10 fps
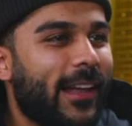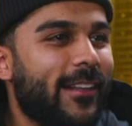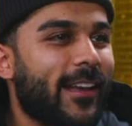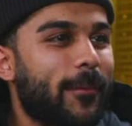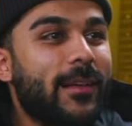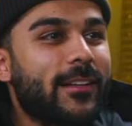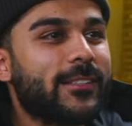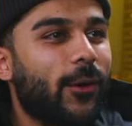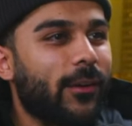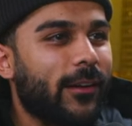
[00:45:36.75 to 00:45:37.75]
And he's like,
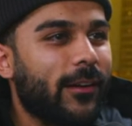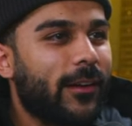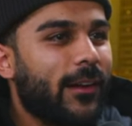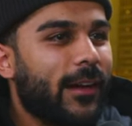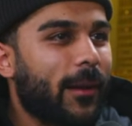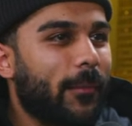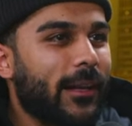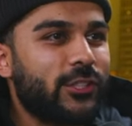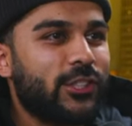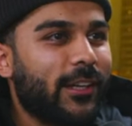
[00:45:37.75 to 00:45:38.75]
Minnesota. And I'm
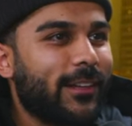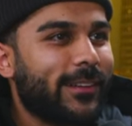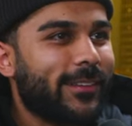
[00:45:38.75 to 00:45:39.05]
like, shit.